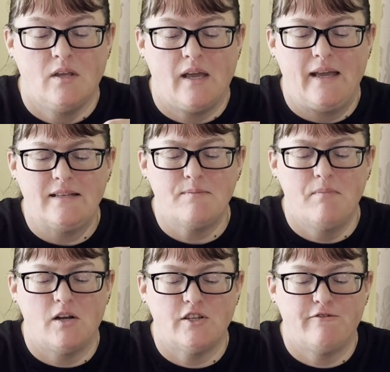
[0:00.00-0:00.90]
Okay, it's
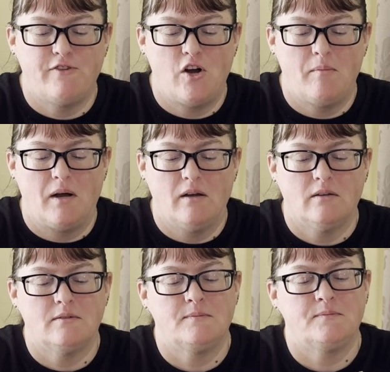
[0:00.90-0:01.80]
much firmer.
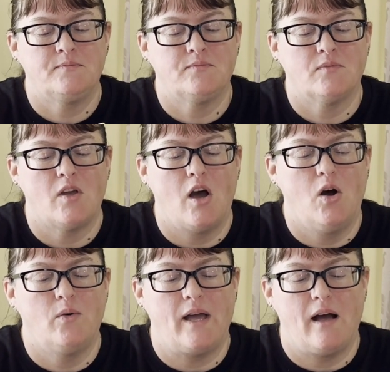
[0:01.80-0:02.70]

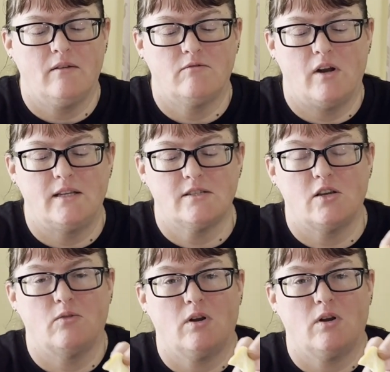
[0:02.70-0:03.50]
Oh yeah, right, so